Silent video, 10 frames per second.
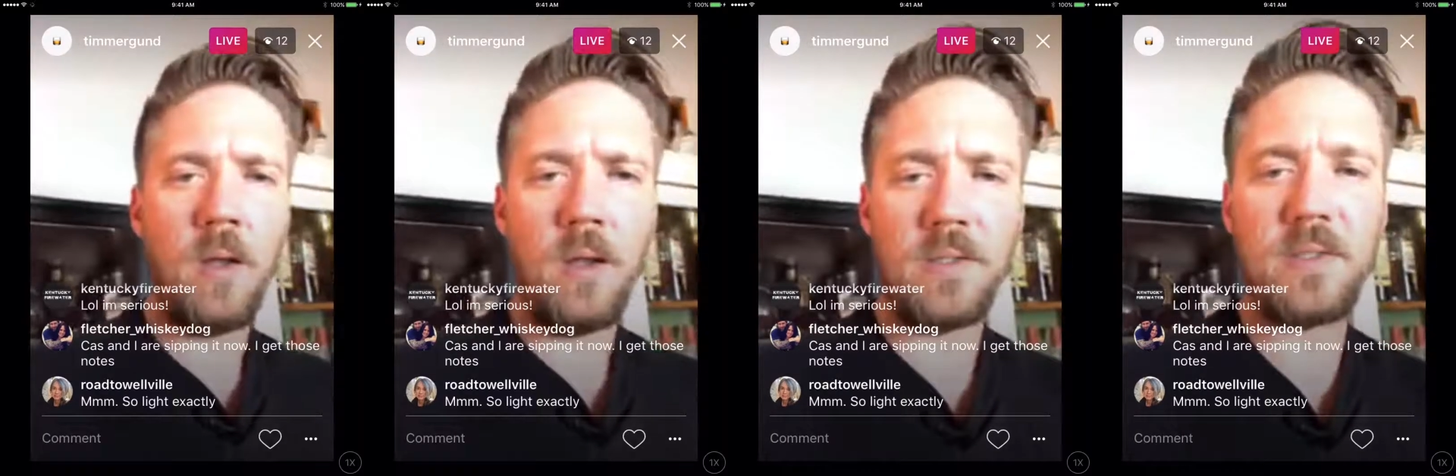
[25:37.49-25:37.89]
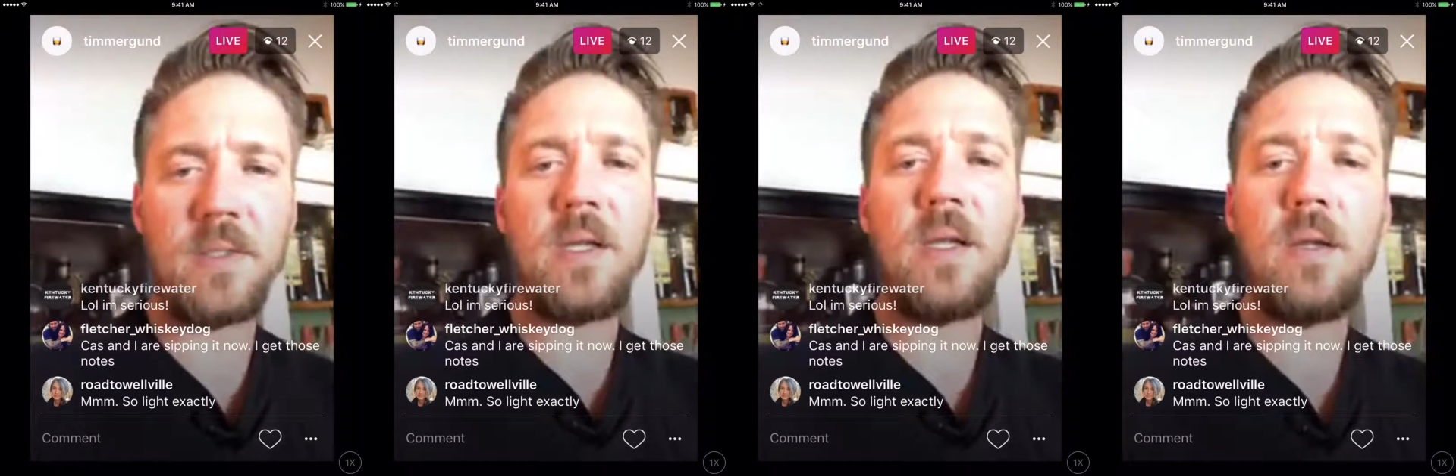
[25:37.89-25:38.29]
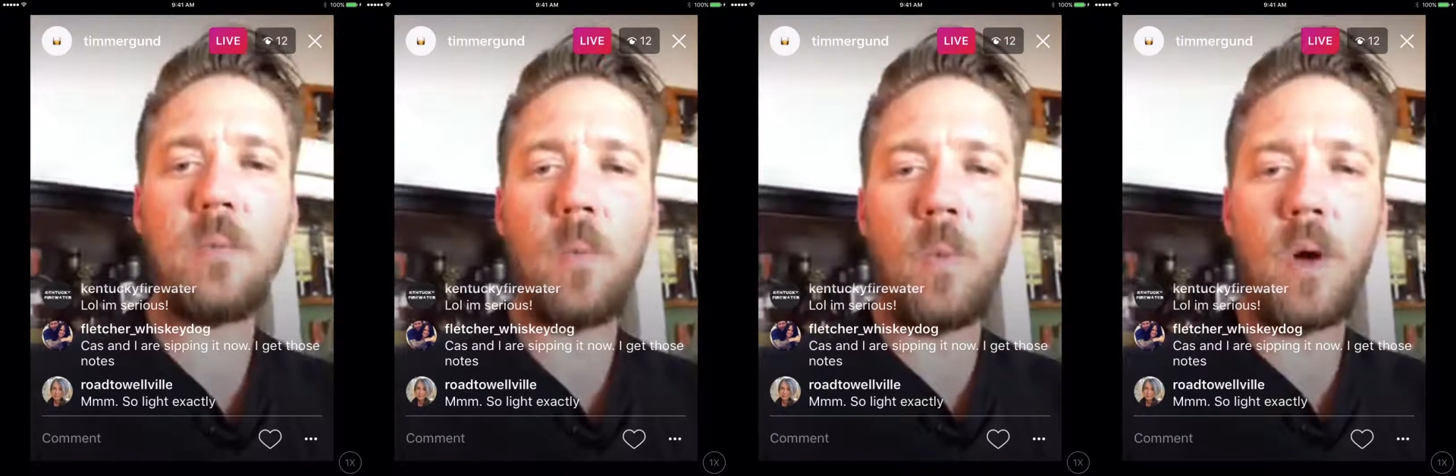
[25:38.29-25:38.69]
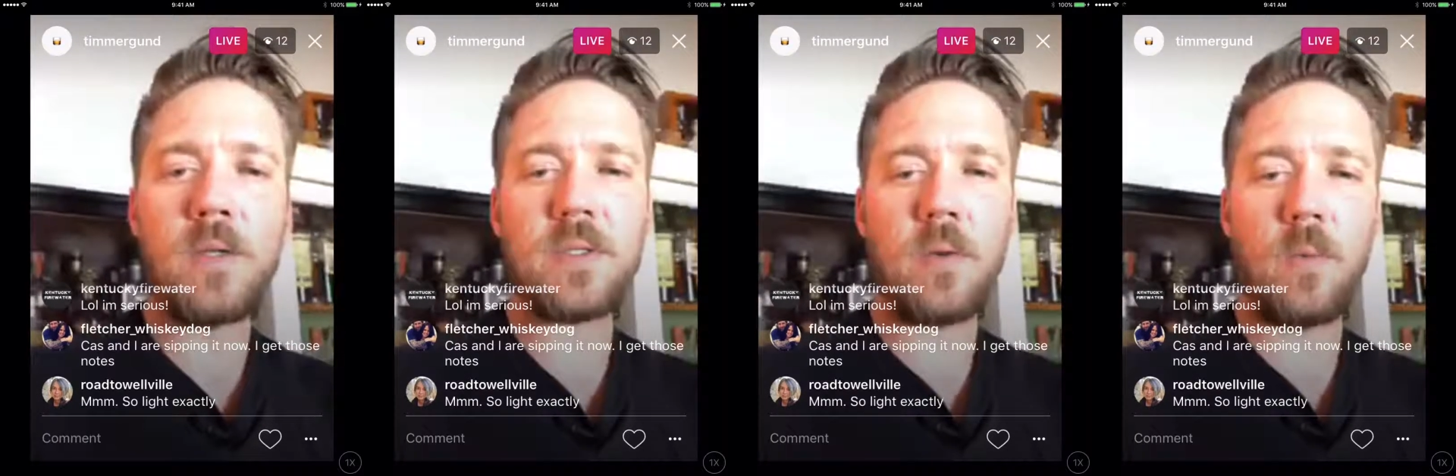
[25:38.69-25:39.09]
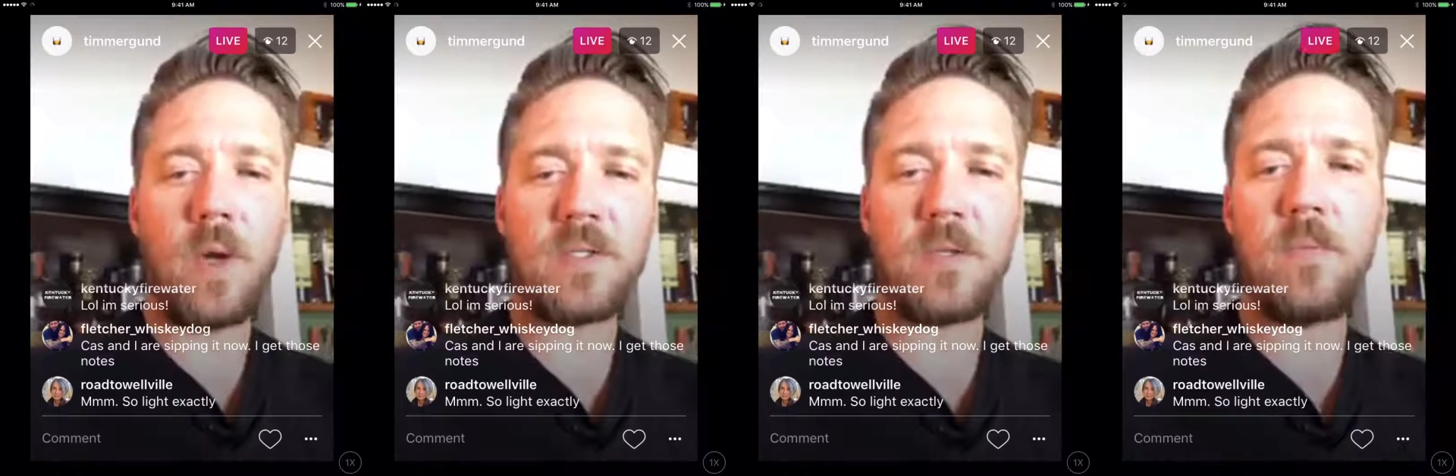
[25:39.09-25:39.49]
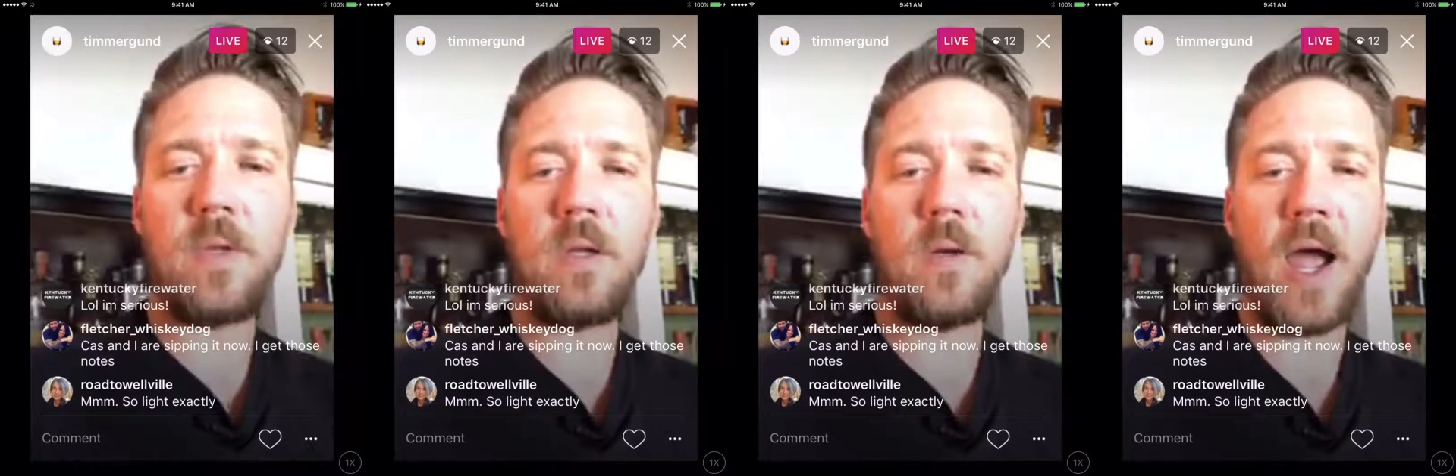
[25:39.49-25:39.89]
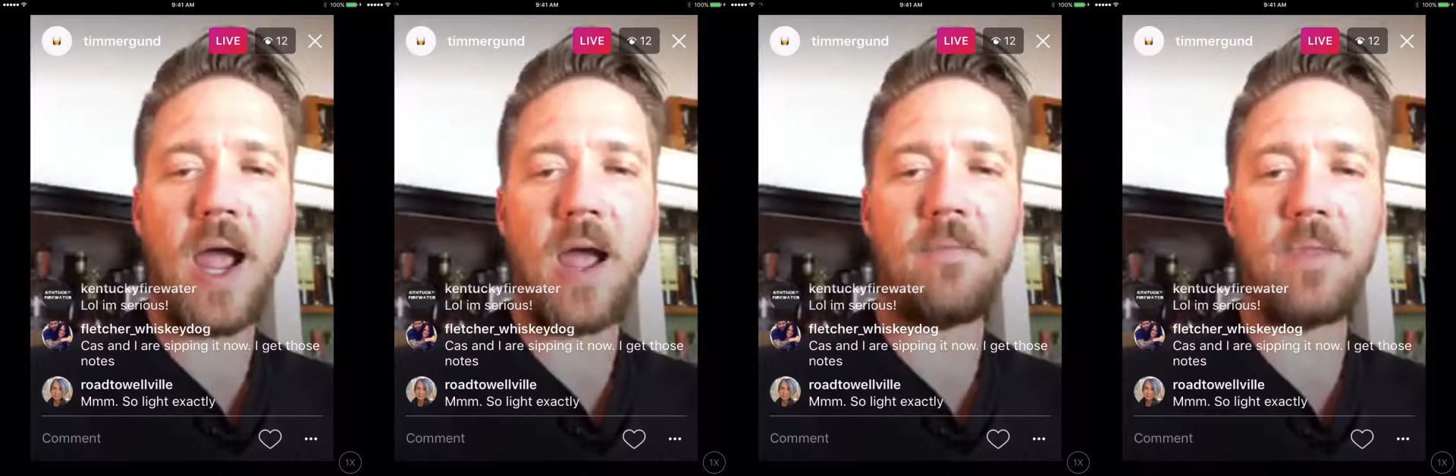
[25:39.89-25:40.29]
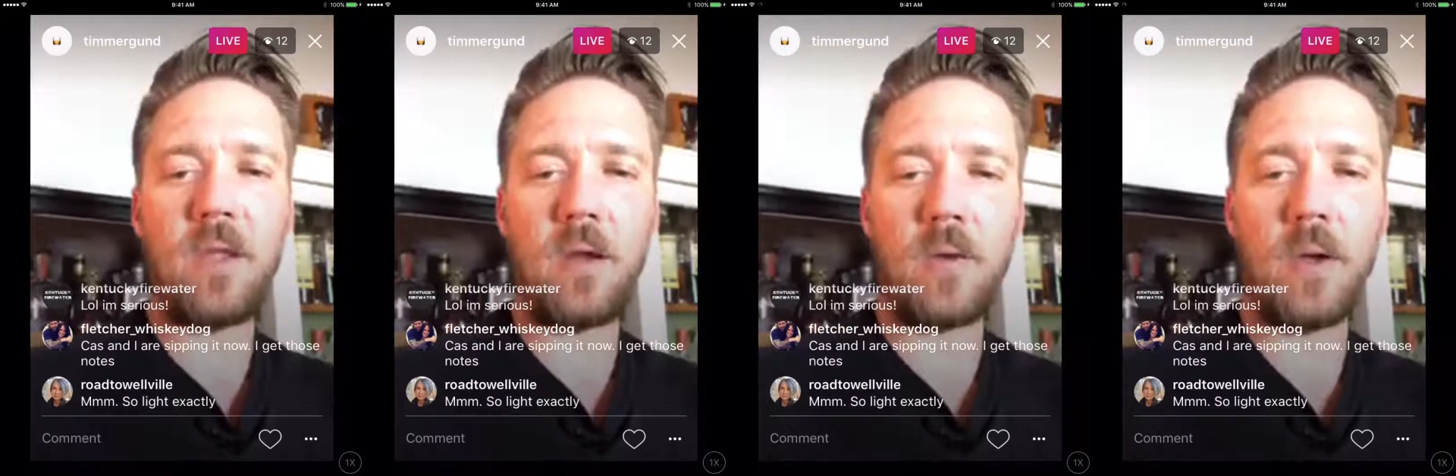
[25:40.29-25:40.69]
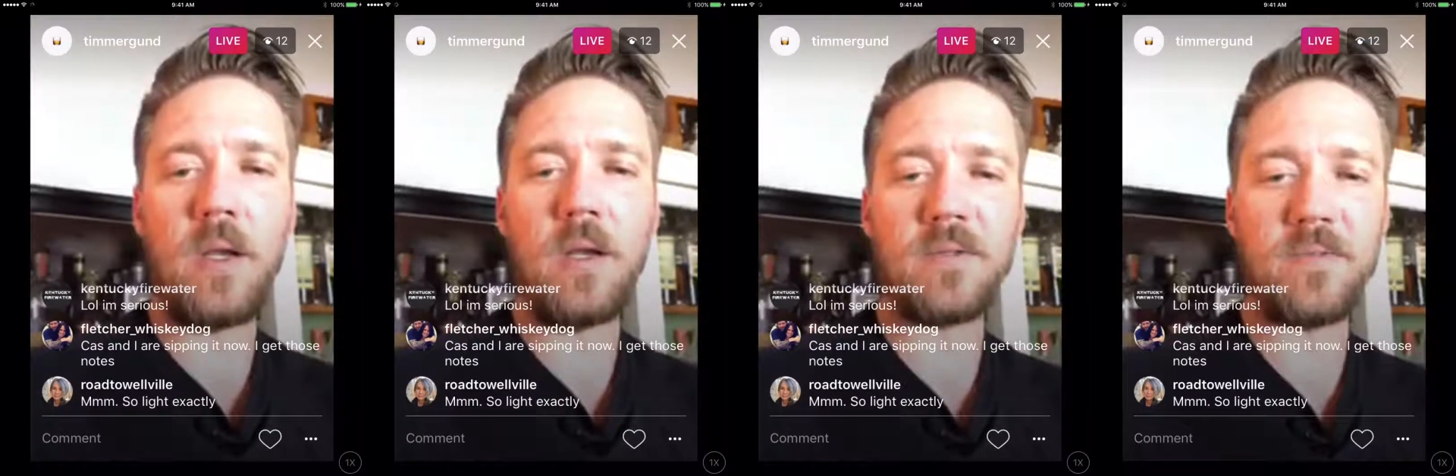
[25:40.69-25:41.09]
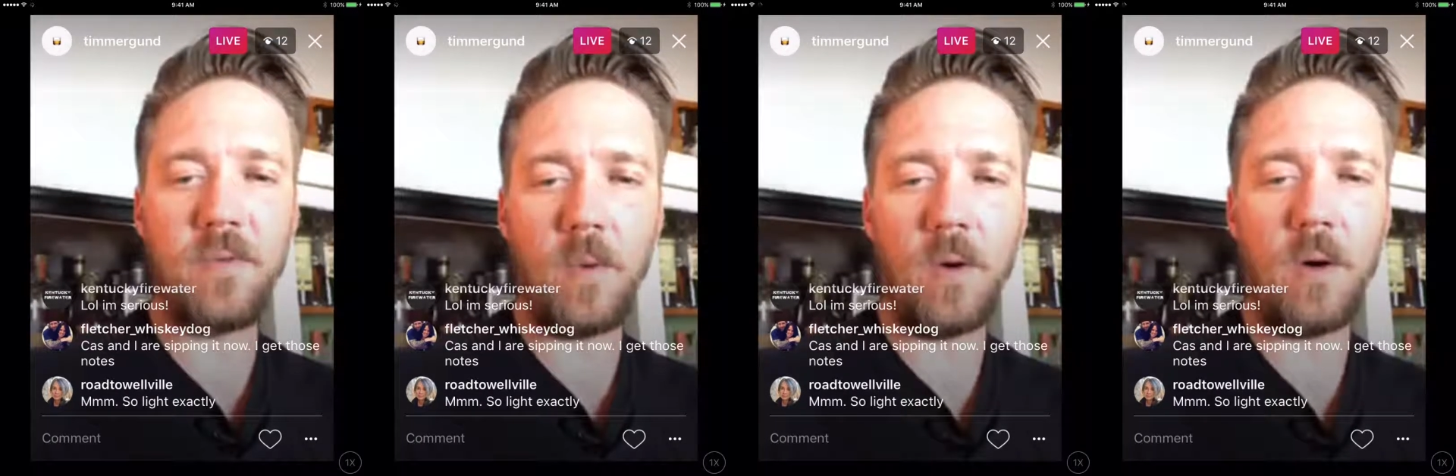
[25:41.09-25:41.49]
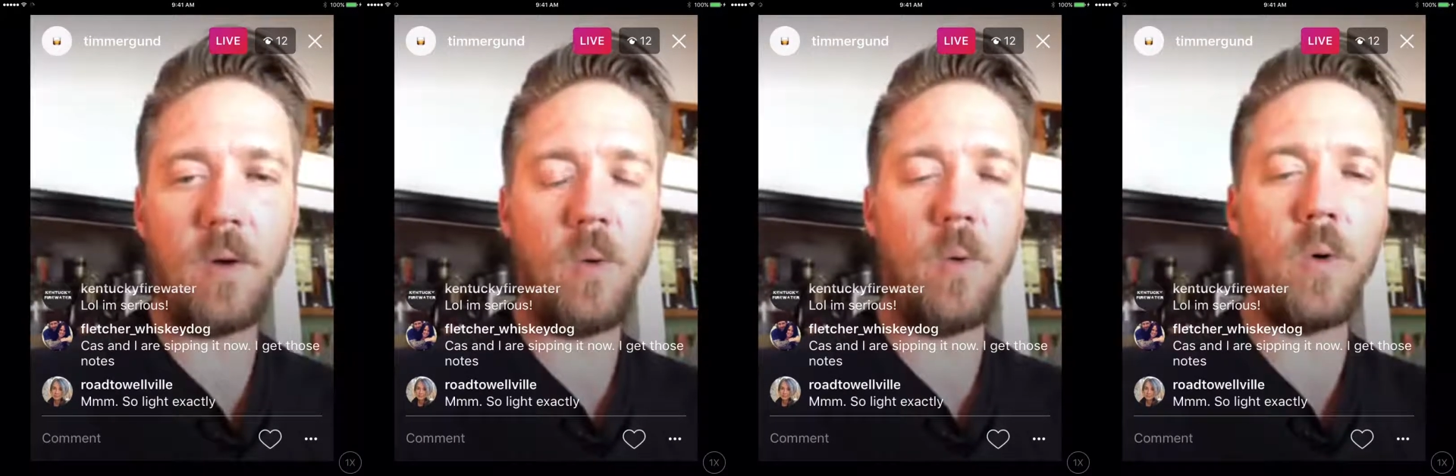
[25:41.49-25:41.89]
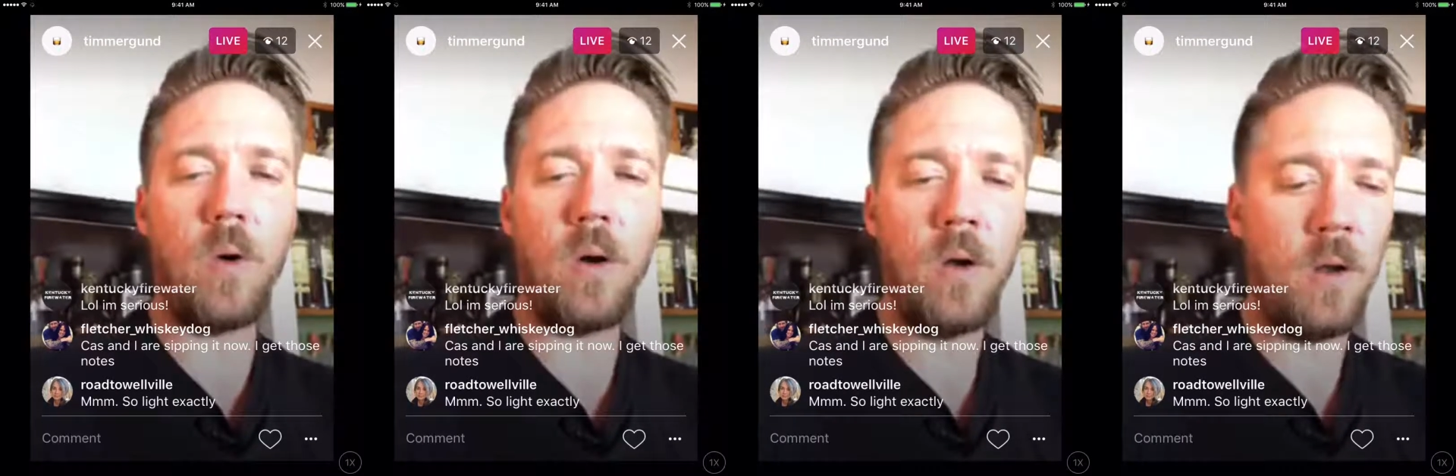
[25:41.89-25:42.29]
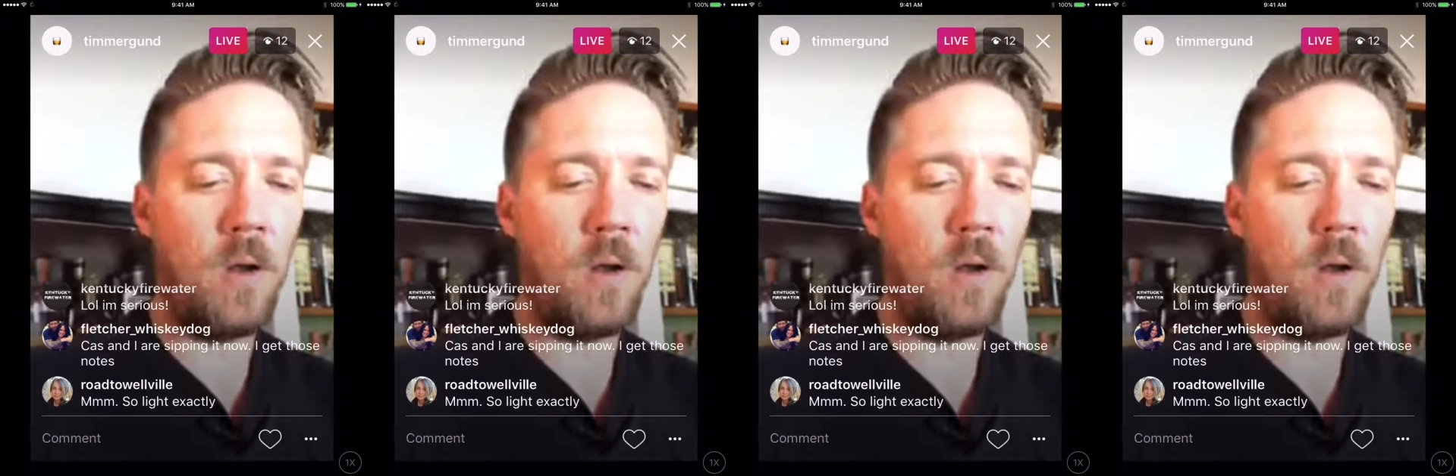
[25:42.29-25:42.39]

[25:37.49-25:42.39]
see what recipe you have the ingredients for, or